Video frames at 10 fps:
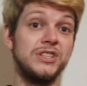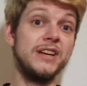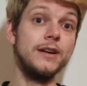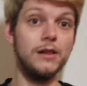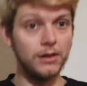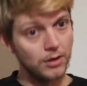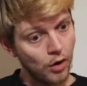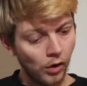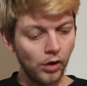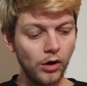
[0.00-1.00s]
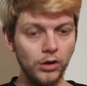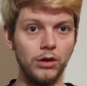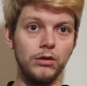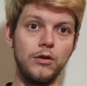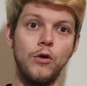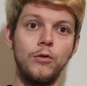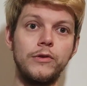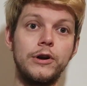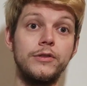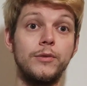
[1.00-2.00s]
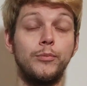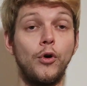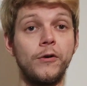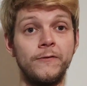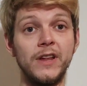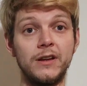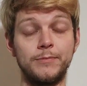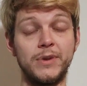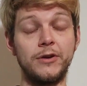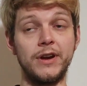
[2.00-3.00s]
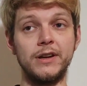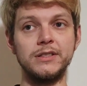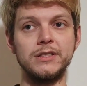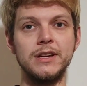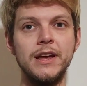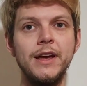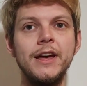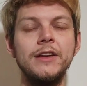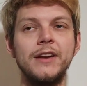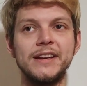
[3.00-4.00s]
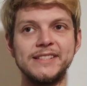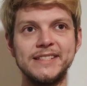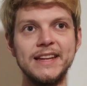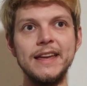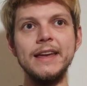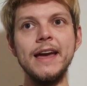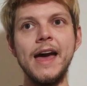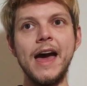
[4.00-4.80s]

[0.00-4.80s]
till all over the Born Villain period, you can see